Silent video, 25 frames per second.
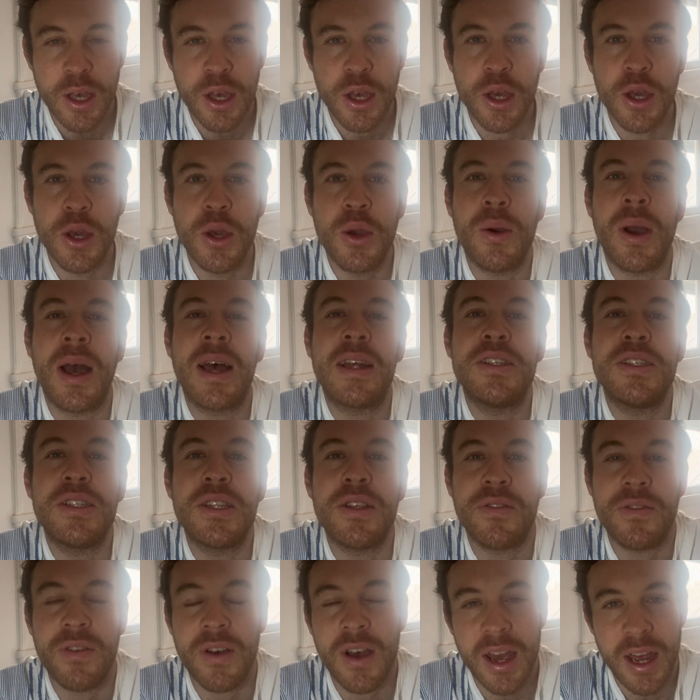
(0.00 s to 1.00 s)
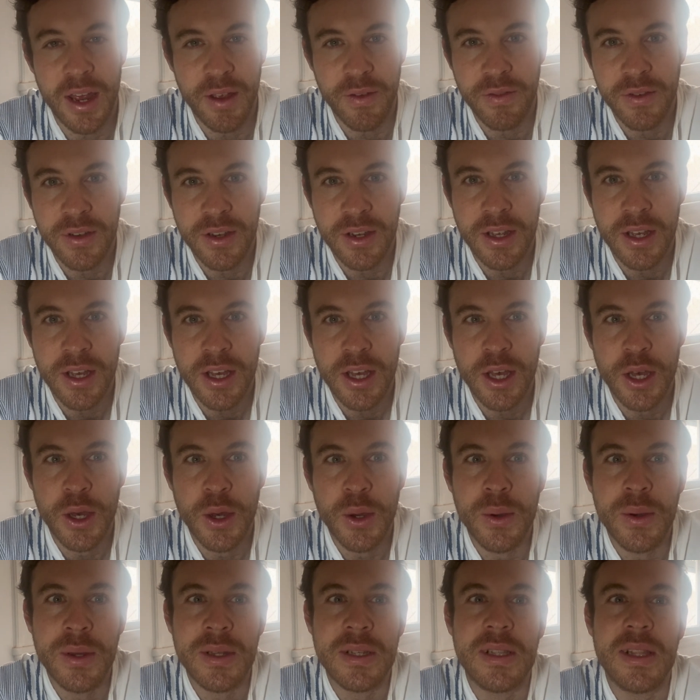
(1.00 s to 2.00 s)
Who has survived?
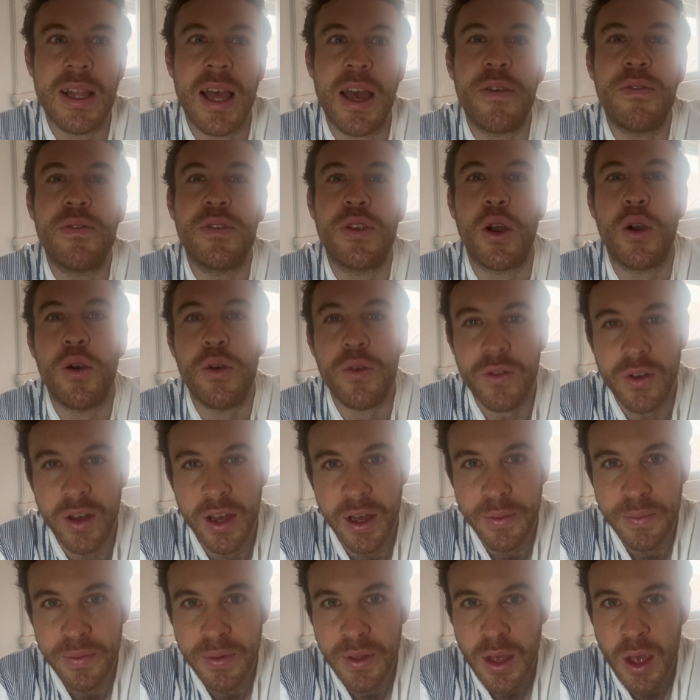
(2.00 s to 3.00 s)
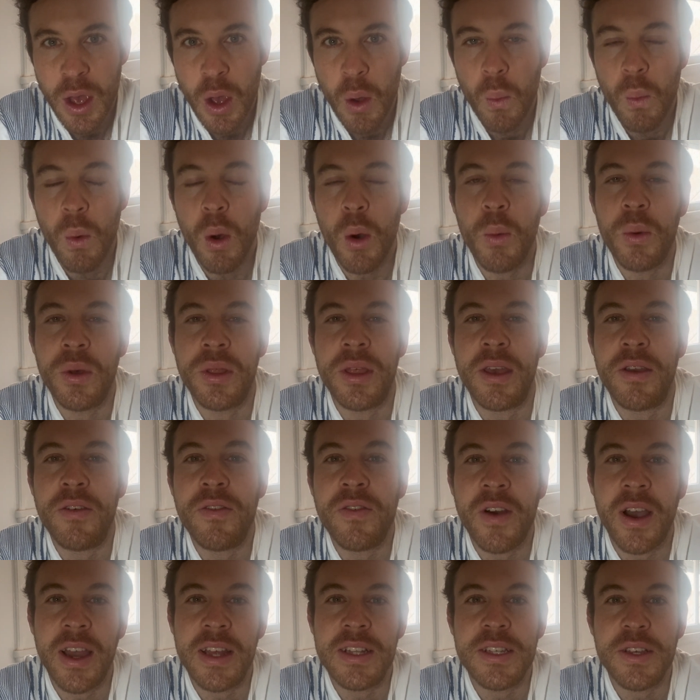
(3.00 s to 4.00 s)
Who is left over? What were they
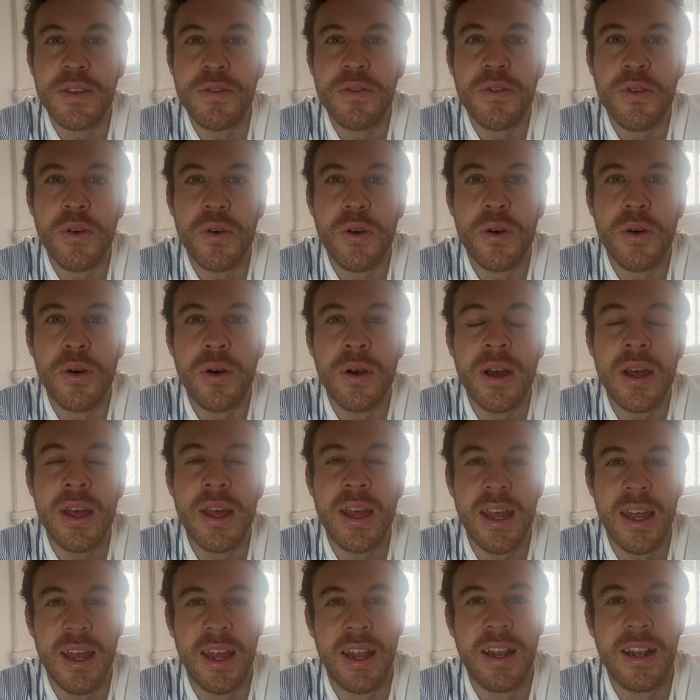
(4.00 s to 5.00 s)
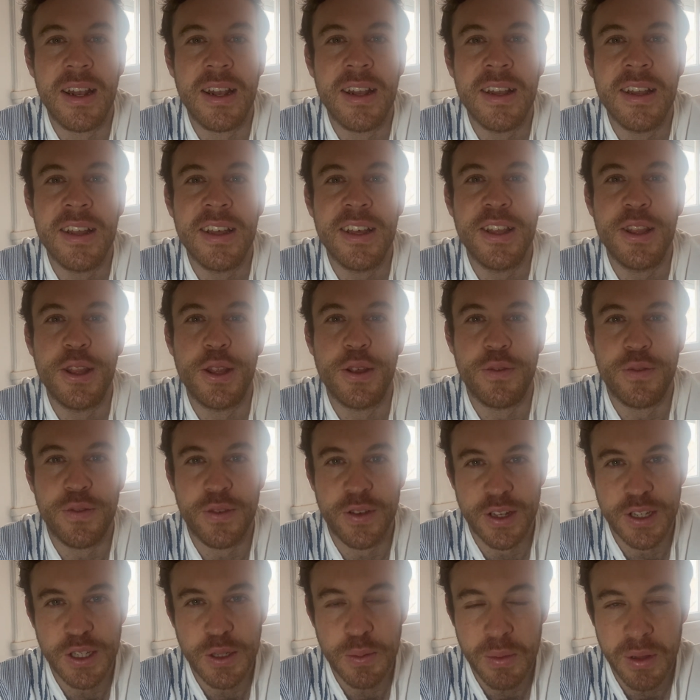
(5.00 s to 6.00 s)
fighting for in the
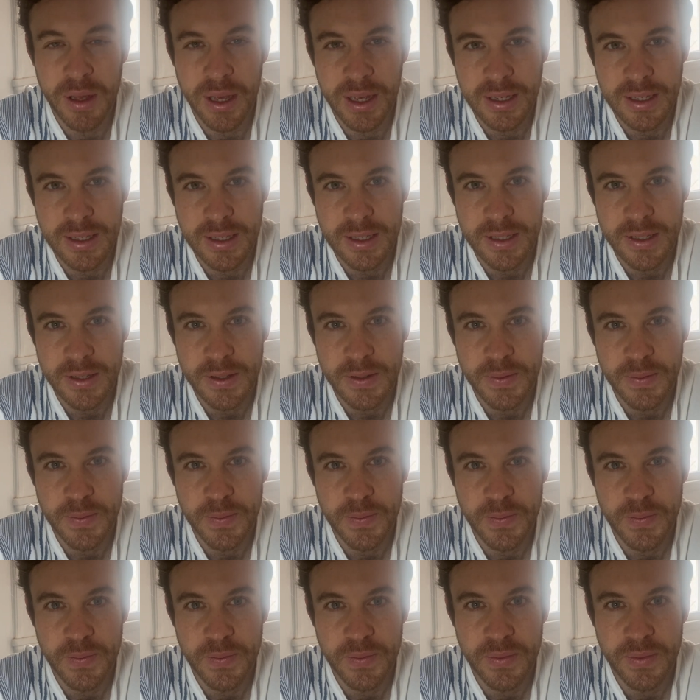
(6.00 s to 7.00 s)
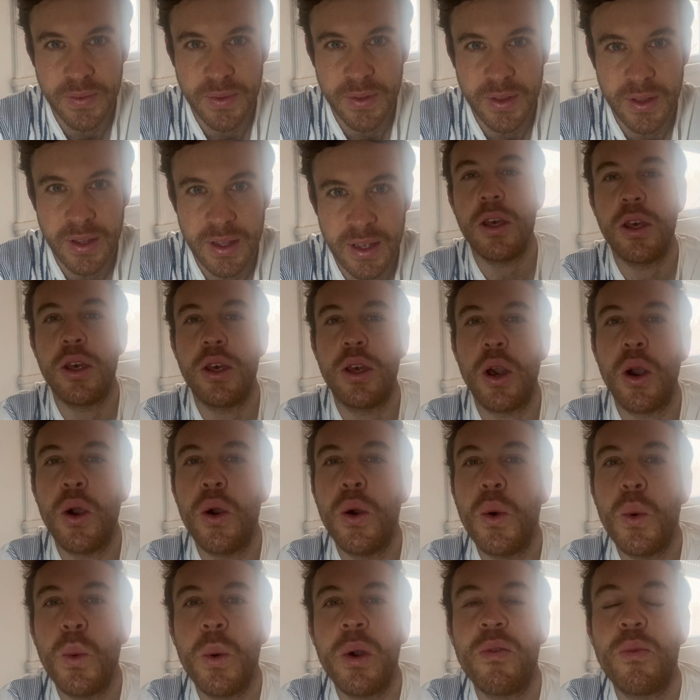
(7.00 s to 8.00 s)
first place? Go
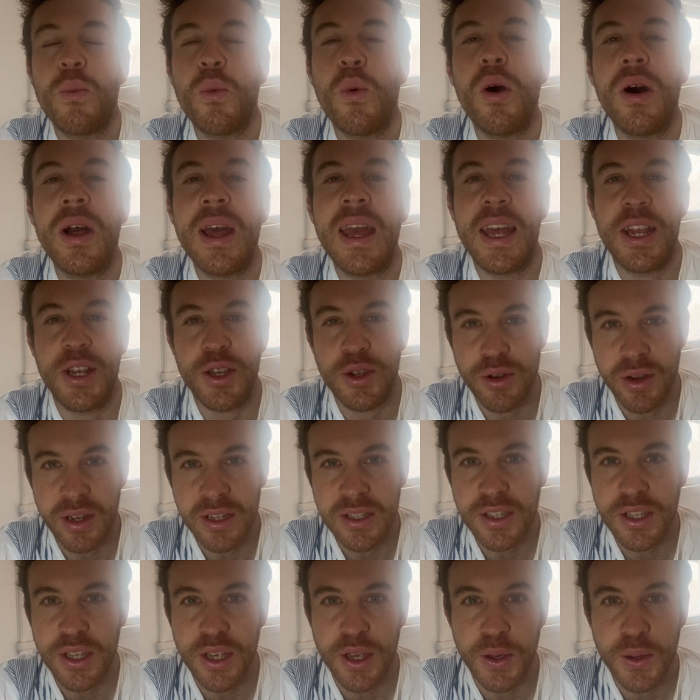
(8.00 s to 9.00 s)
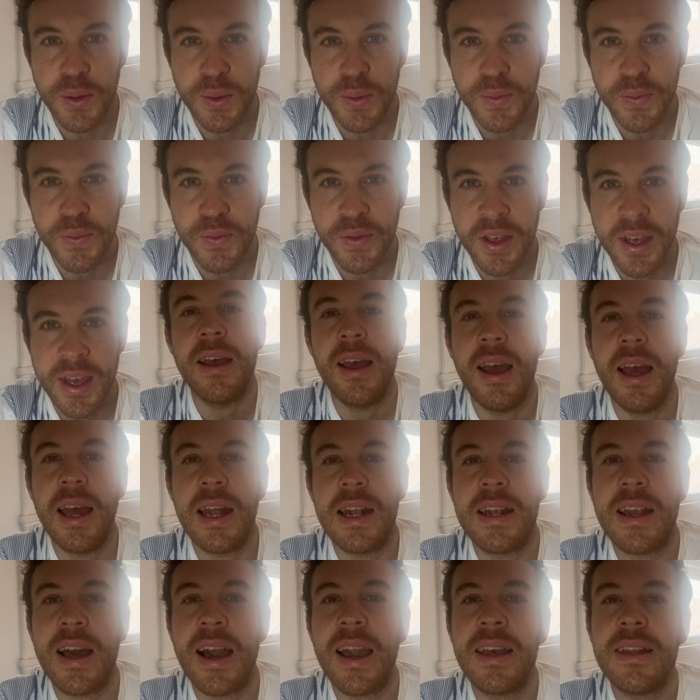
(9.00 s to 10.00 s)
with what interests you. A
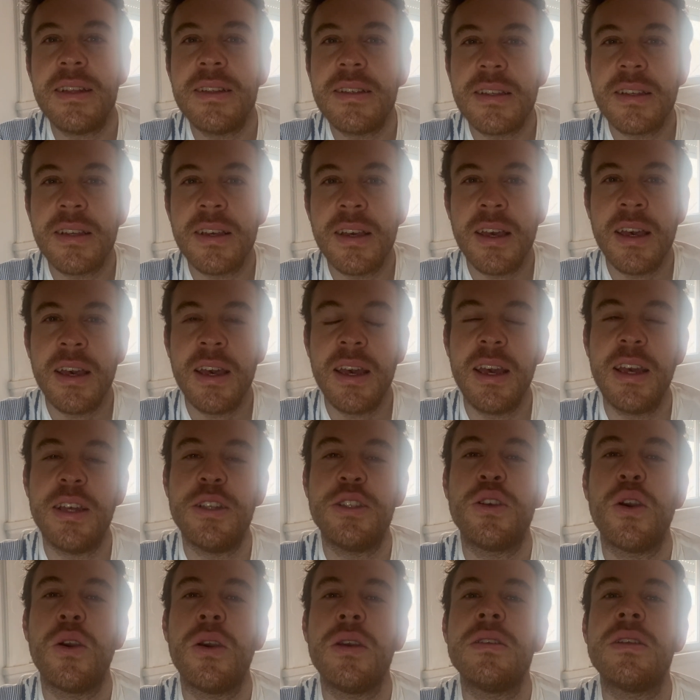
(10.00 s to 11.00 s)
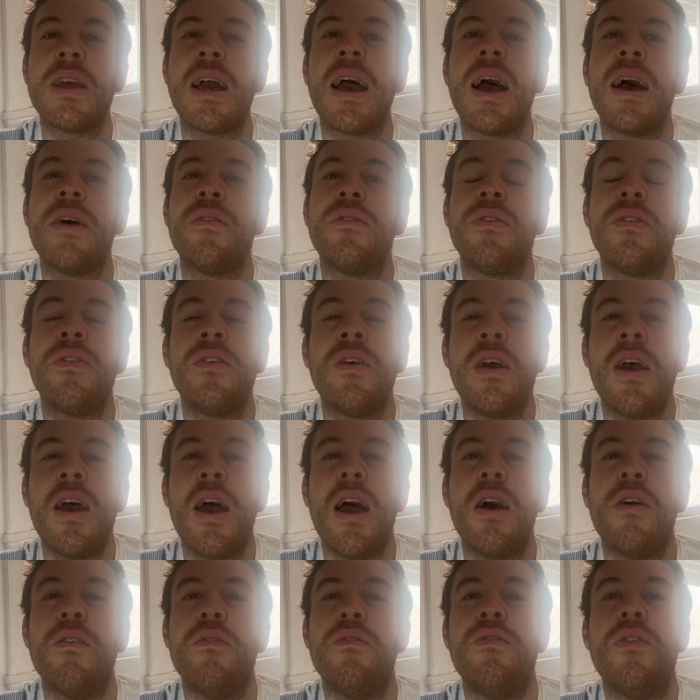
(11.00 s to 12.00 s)
knight is going to have
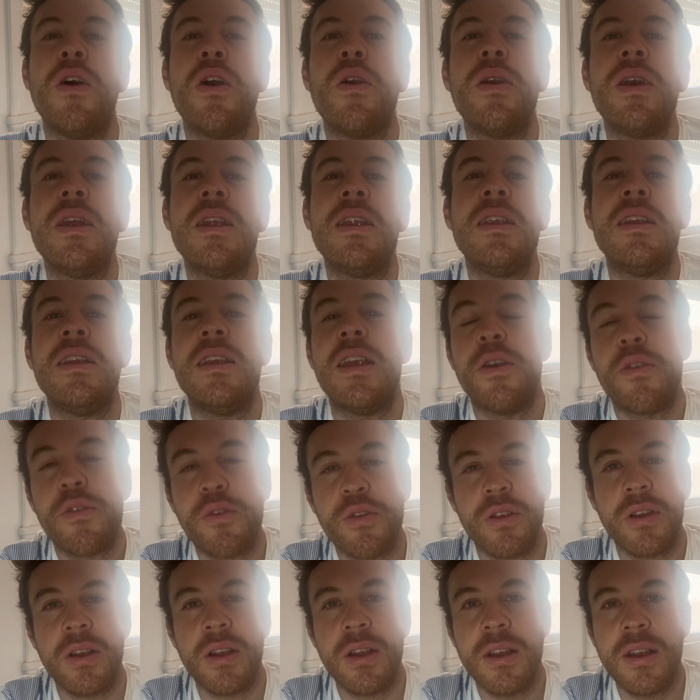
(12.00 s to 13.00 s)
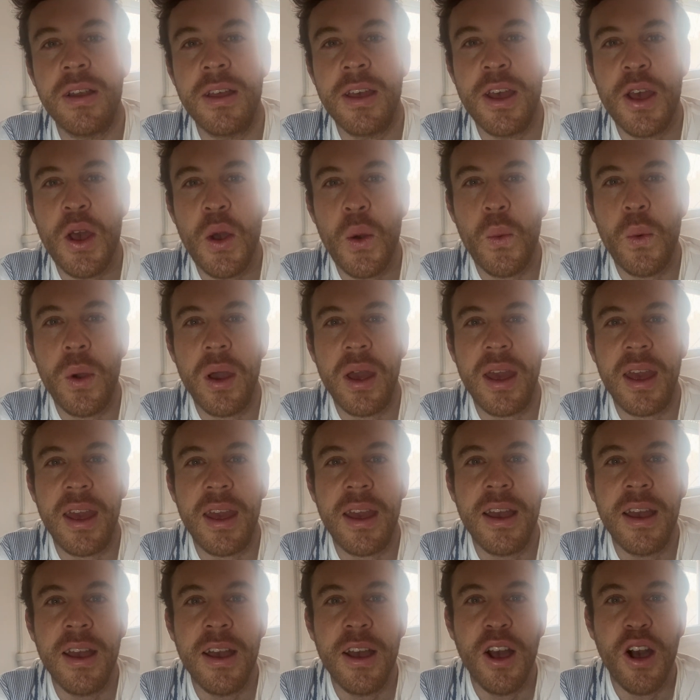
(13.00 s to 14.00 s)
a very different
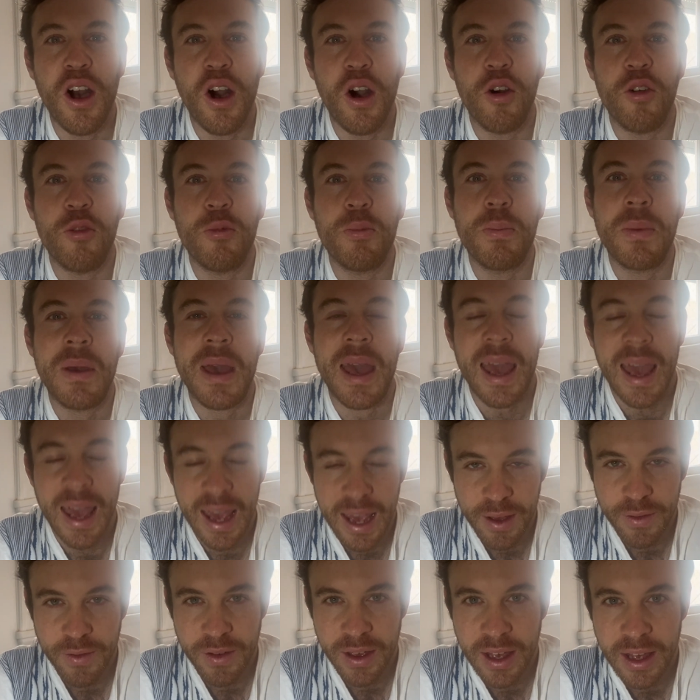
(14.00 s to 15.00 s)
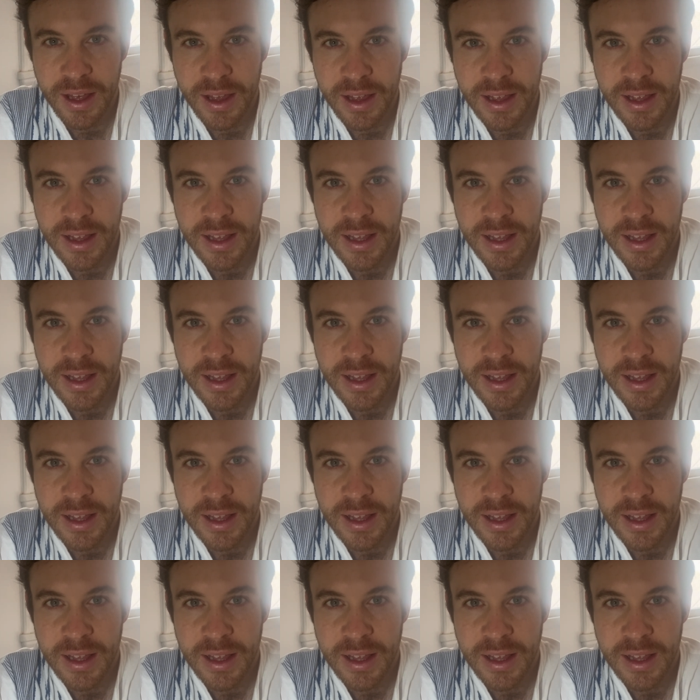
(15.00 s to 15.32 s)
way of behaving